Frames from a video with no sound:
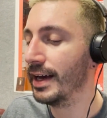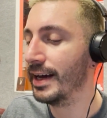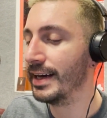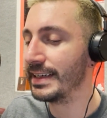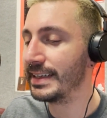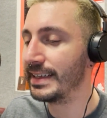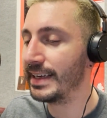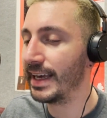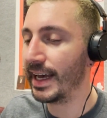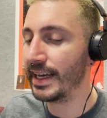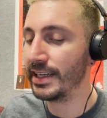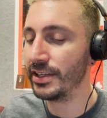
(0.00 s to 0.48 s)

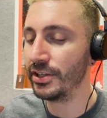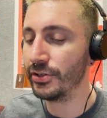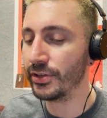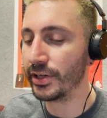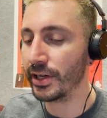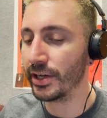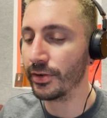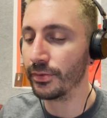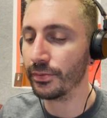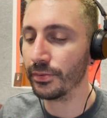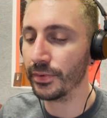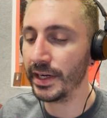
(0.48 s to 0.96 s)
Again, you
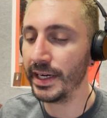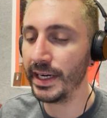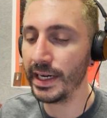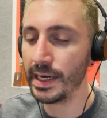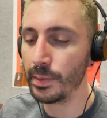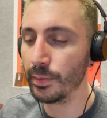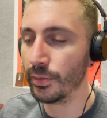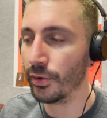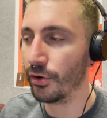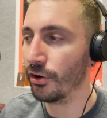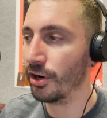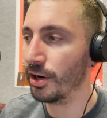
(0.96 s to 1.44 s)
can
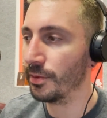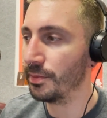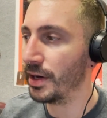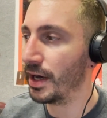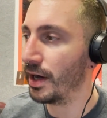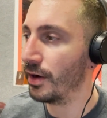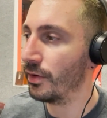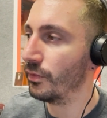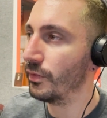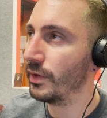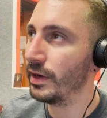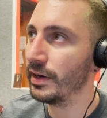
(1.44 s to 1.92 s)
read more
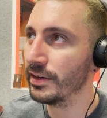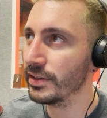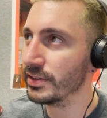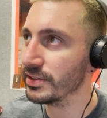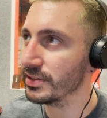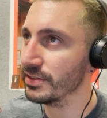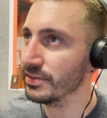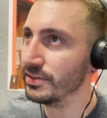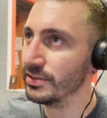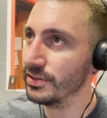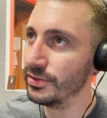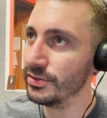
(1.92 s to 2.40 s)
about winners
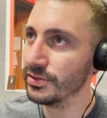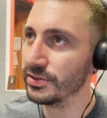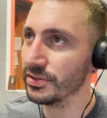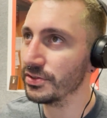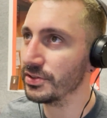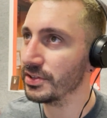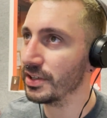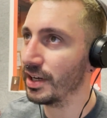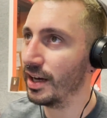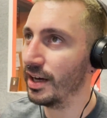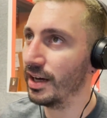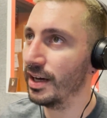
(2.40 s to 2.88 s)
and
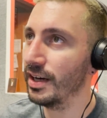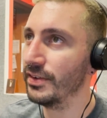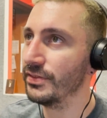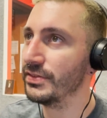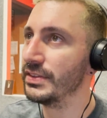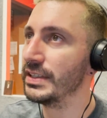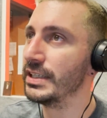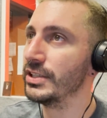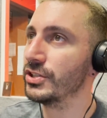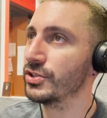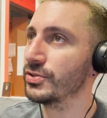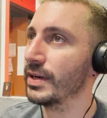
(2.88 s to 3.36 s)
losers of
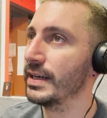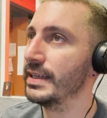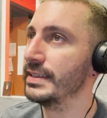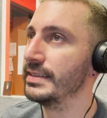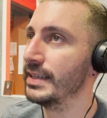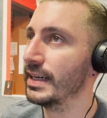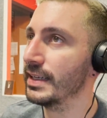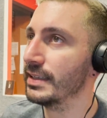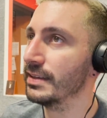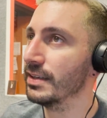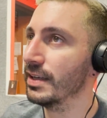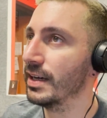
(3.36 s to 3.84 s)
the trade
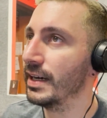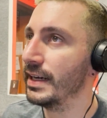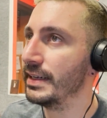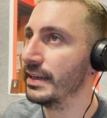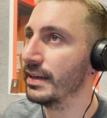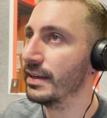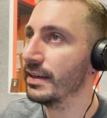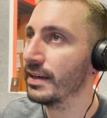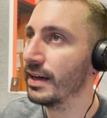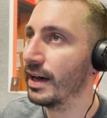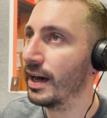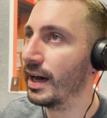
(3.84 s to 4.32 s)

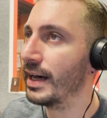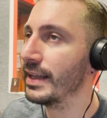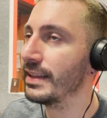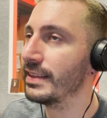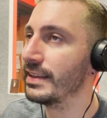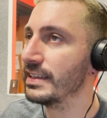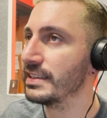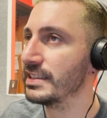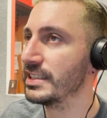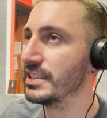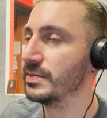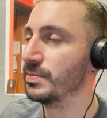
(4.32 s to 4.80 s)
deadline on
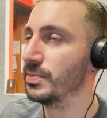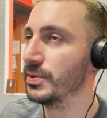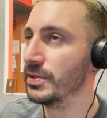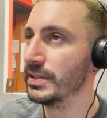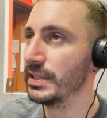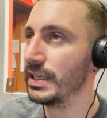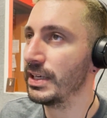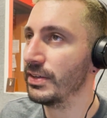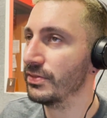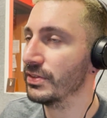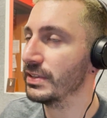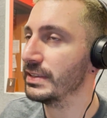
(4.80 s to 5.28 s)

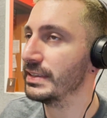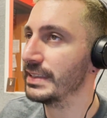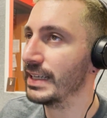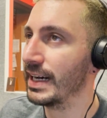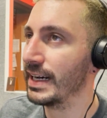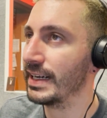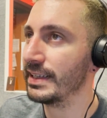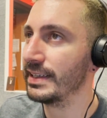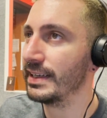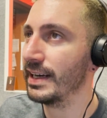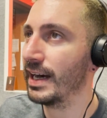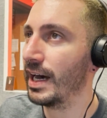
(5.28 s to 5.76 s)

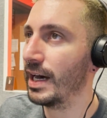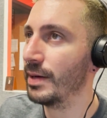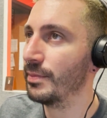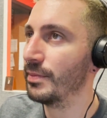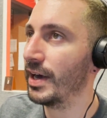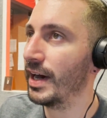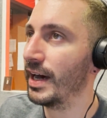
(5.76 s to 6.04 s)
thisisbelieveland.com.